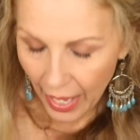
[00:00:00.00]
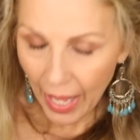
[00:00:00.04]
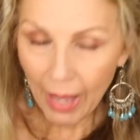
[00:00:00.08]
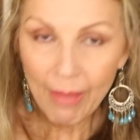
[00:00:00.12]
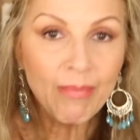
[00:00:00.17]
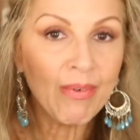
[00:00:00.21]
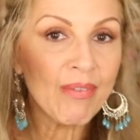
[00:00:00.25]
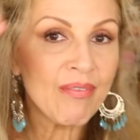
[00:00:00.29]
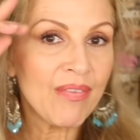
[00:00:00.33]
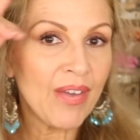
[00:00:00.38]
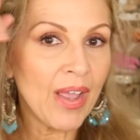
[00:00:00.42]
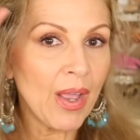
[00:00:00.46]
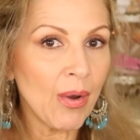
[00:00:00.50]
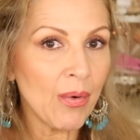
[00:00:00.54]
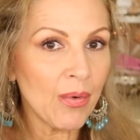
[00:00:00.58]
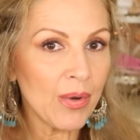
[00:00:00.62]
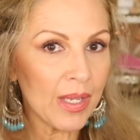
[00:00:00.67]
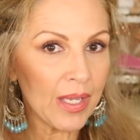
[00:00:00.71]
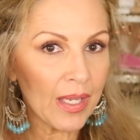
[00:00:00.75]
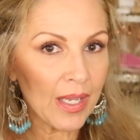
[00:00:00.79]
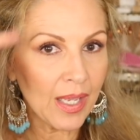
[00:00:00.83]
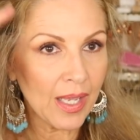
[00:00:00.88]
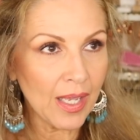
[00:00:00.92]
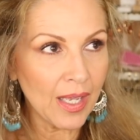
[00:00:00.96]
I'm a
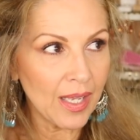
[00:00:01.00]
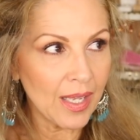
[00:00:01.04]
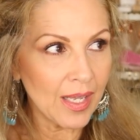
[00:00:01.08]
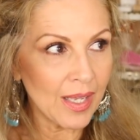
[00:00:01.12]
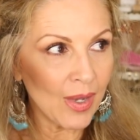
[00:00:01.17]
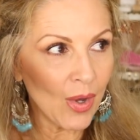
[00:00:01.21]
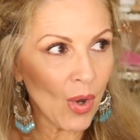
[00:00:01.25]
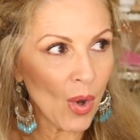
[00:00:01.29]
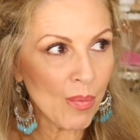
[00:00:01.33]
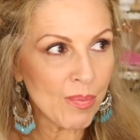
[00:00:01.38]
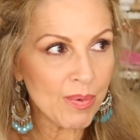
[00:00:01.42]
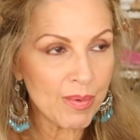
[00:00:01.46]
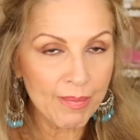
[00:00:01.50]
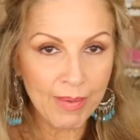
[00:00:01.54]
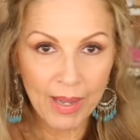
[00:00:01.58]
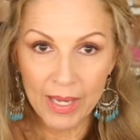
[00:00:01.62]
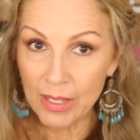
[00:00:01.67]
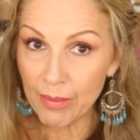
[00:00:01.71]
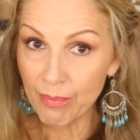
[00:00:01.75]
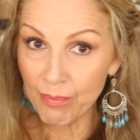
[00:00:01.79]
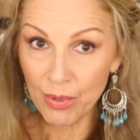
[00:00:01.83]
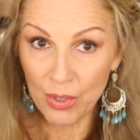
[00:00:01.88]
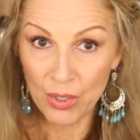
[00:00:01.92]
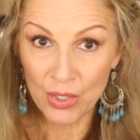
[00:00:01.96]
very
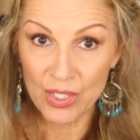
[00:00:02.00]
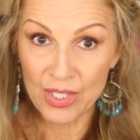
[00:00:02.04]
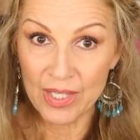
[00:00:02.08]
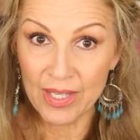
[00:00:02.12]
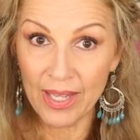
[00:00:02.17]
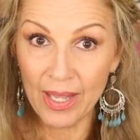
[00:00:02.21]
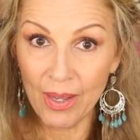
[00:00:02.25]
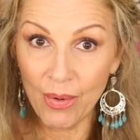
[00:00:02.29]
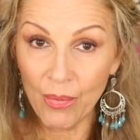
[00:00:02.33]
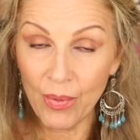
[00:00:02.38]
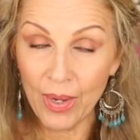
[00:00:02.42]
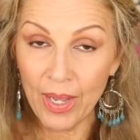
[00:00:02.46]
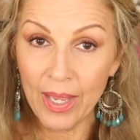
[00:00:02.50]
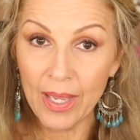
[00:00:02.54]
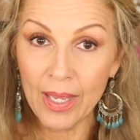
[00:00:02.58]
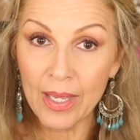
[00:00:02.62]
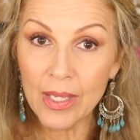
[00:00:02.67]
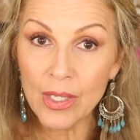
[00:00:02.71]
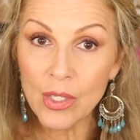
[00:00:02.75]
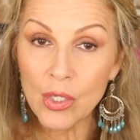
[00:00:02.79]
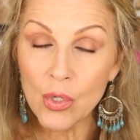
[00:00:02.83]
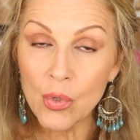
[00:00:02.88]
open-minded person that way.